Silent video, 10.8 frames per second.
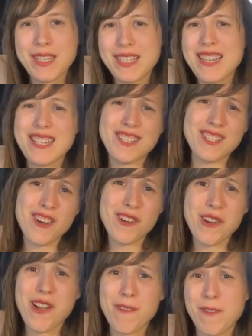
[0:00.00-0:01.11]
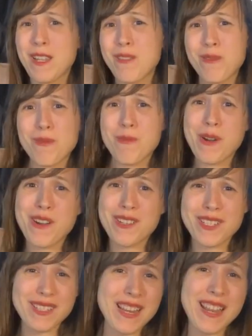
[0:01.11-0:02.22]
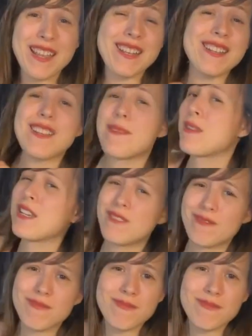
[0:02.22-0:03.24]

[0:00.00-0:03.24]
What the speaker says: because I did start coughing through parts, and, I mean,